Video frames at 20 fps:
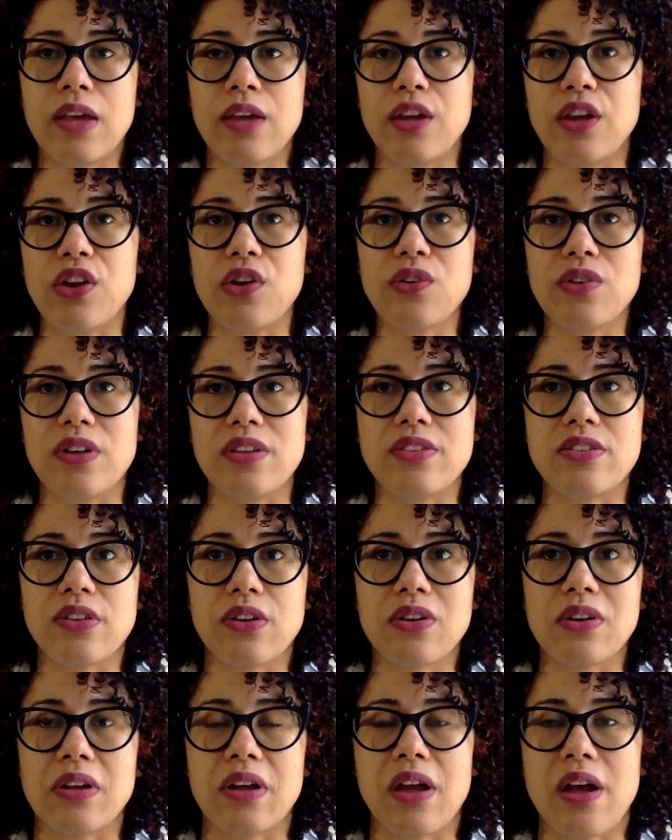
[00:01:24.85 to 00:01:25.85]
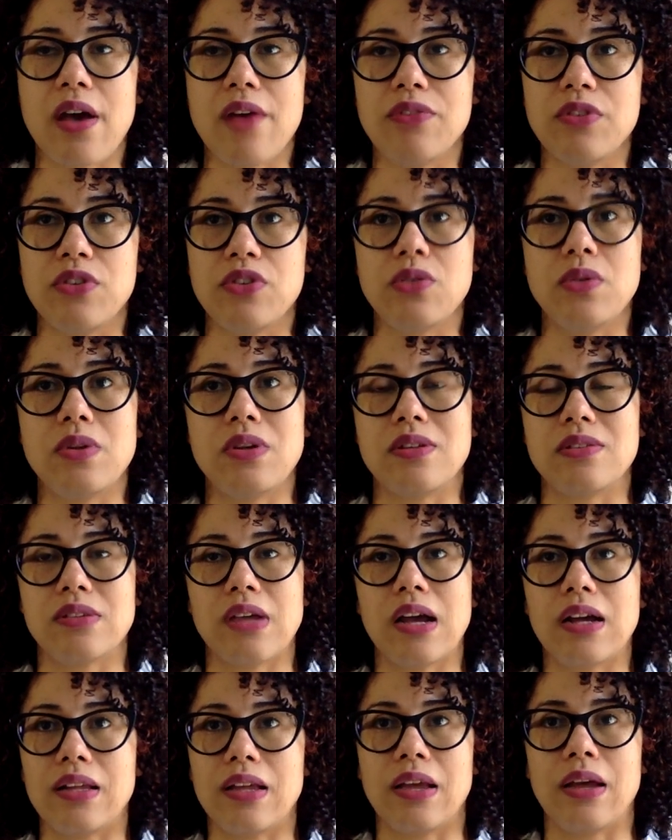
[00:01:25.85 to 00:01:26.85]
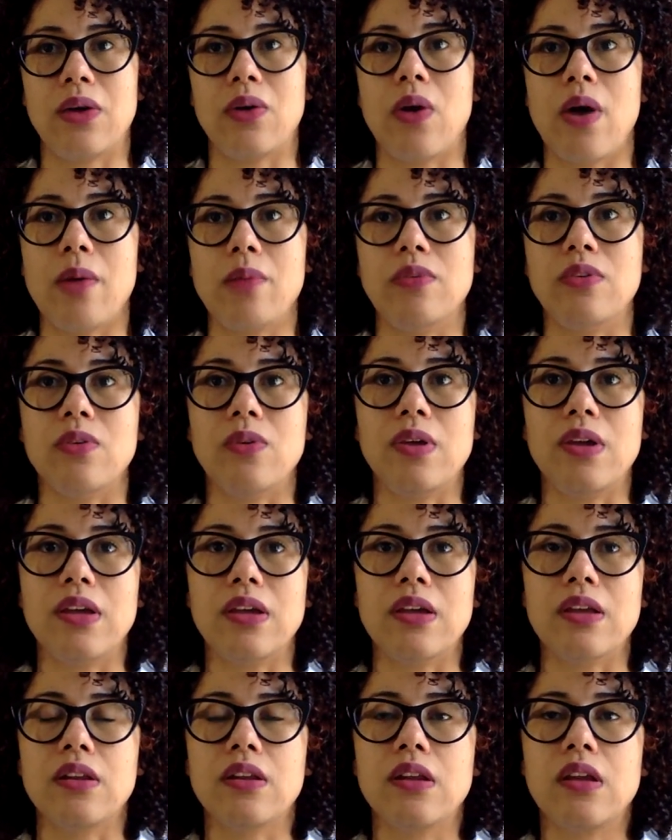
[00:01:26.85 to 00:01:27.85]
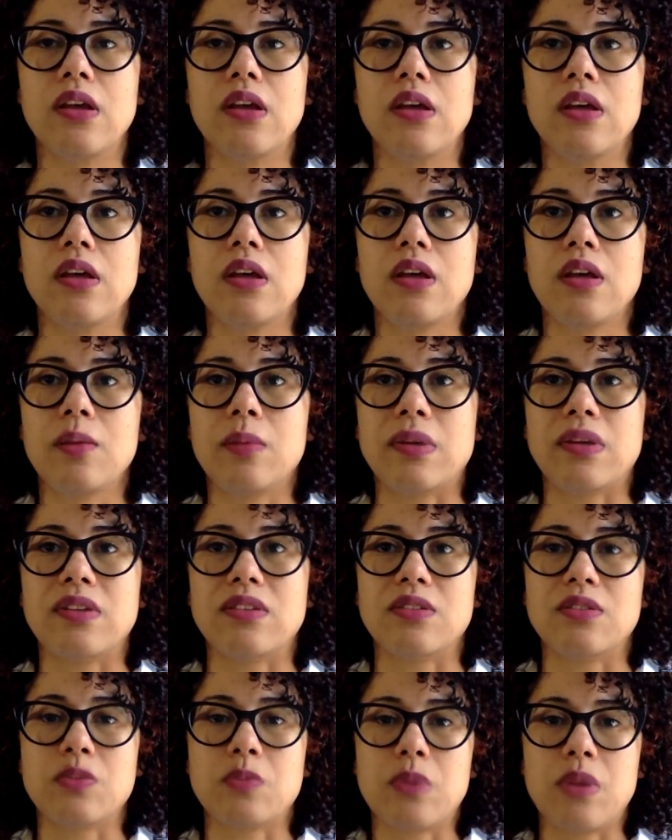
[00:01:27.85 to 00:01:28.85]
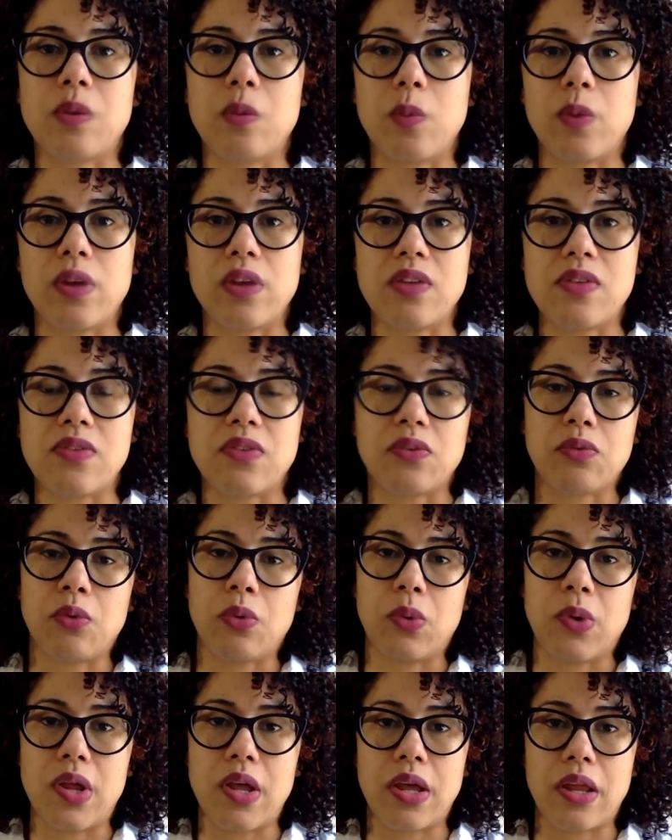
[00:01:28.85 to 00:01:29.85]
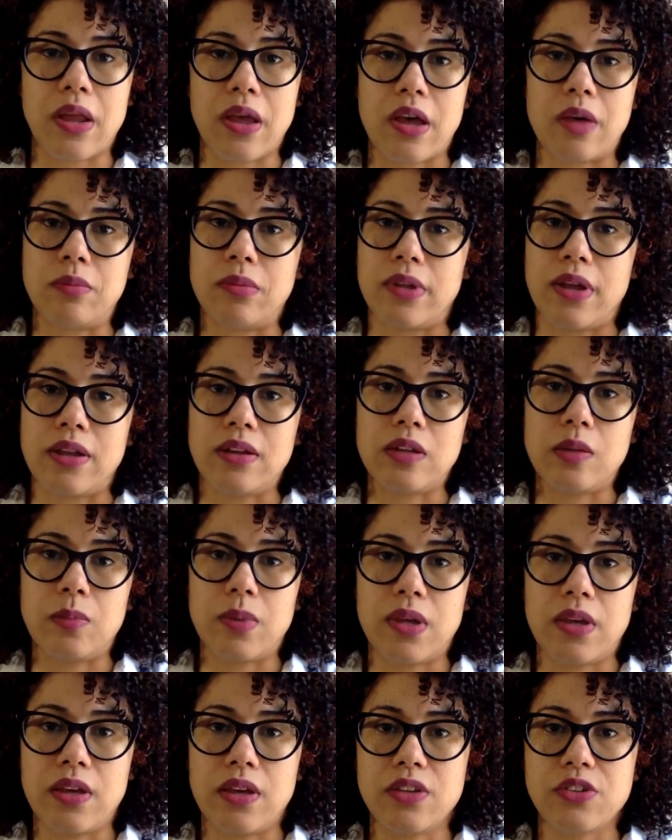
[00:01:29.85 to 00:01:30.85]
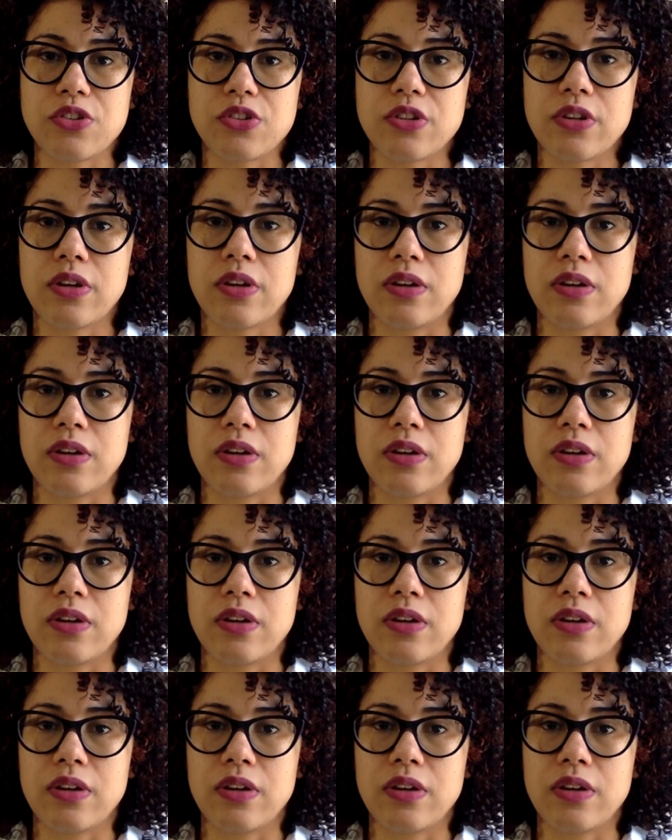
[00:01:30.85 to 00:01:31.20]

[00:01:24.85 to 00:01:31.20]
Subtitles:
You don't necessarily have to do it exactly how I'm doing it because there's many ways of creating an app landing page.